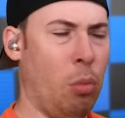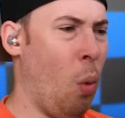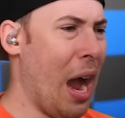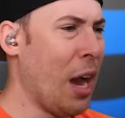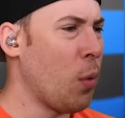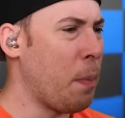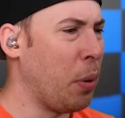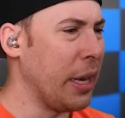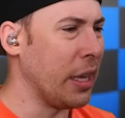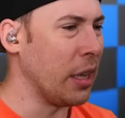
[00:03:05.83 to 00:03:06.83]
Why are we
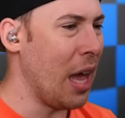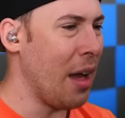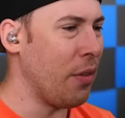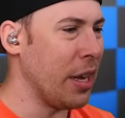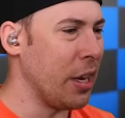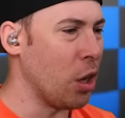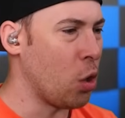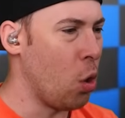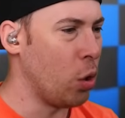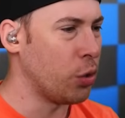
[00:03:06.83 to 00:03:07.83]
putting lava in a
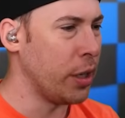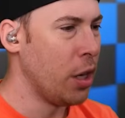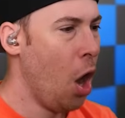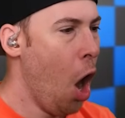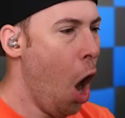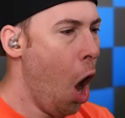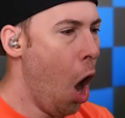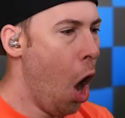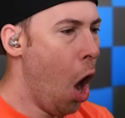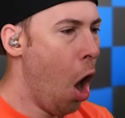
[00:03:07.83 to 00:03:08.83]
cauldron?
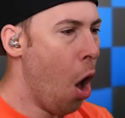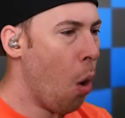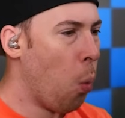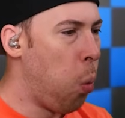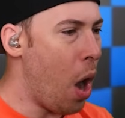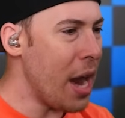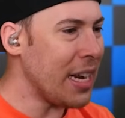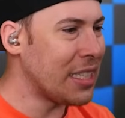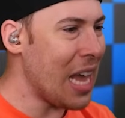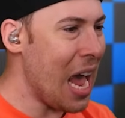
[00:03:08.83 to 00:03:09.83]
Oh, what
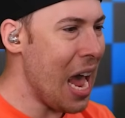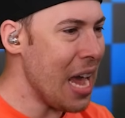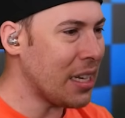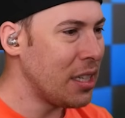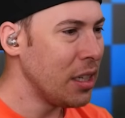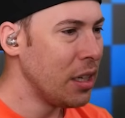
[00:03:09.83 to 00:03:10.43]
is that?